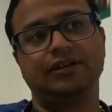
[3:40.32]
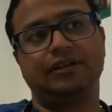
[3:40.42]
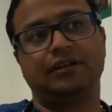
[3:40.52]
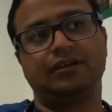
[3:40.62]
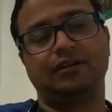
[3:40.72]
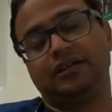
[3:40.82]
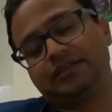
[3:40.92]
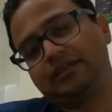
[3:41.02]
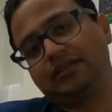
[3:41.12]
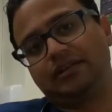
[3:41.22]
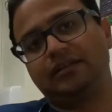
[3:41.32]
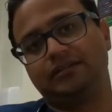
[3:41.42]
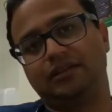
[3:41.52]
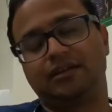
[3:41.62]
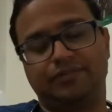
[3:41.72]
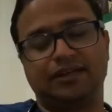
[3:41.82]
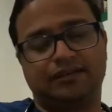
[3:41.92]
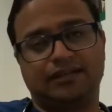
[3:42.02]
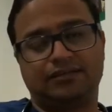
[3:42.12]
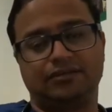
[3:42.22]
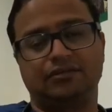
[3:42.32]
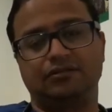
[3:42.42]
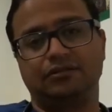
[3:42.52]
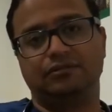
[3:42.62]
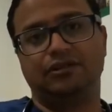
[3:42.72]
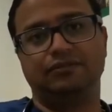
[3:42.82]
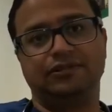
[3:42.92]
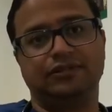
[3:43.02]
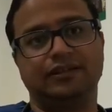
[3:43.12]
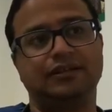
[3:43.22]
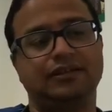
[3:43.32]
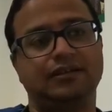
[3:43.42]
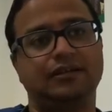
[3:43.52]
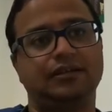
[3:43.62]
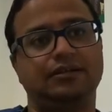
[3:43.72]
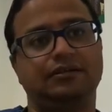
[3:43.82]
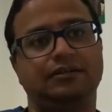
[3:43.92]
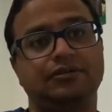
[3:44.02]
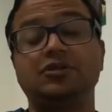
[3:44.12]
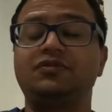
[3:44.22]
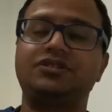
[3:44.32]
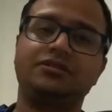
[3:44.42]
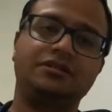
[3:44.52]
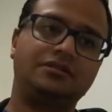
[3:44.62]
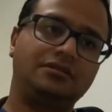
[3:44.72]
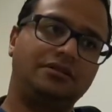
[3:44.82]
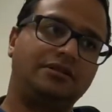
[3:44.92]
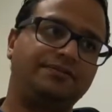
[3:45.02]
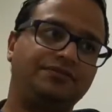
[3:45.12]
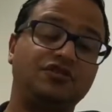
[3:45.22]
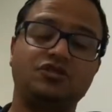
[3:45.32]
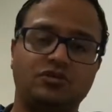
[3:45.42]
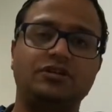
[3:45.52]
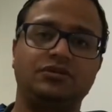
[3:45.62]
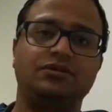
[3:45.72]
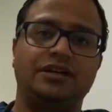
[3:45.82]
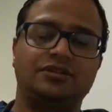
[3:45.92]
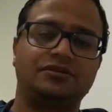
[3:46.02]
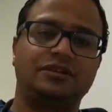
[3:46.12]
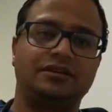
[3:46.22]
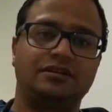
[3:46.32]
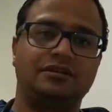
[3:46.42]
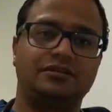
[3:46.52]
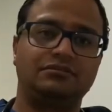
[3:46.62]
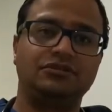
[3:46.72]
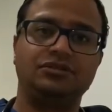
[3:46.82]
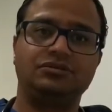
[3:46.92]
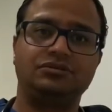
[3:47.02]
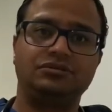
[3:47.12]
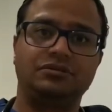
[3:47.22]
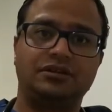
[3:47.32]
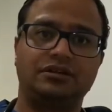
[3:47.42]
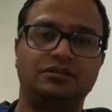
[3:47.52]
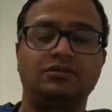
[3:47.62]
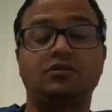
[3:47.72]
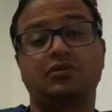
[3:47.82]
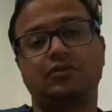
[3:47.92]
Yes, and then I pay taxes, obviously. Which is quite good actually. You earn